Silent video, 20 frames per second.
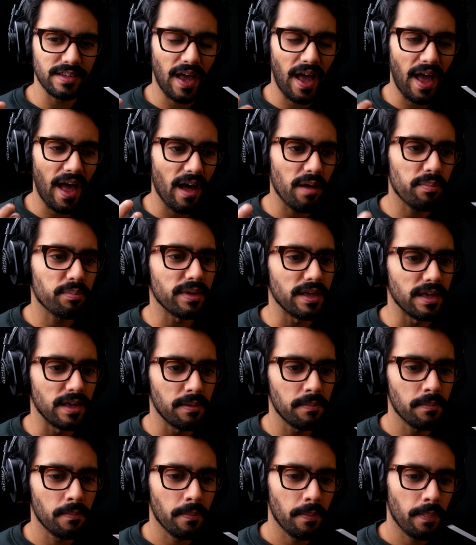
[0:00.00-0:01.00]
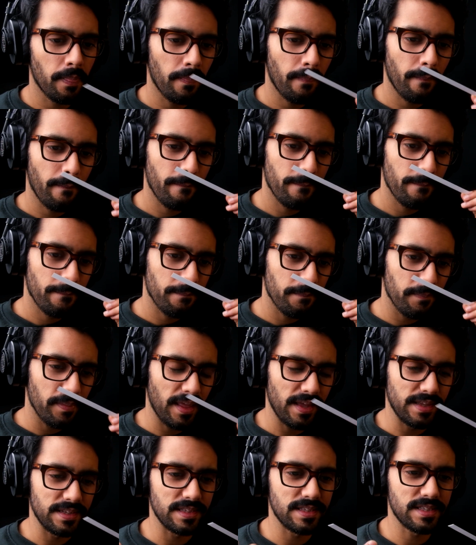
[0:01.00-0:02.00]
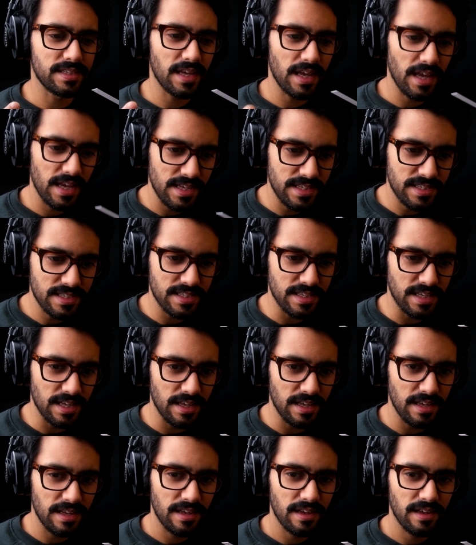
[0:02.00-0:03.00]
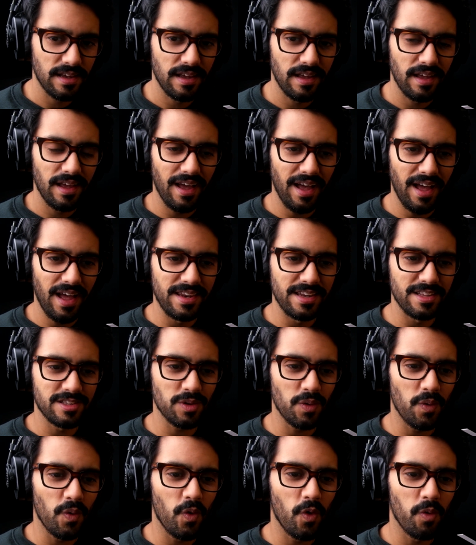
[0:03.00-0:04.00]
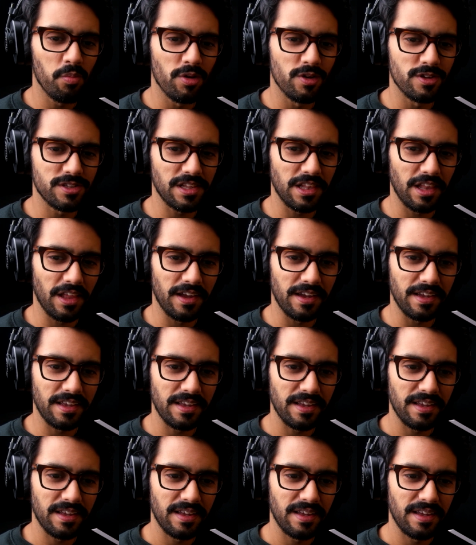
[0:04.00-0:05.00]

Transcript: happy and tasty, and it's almost like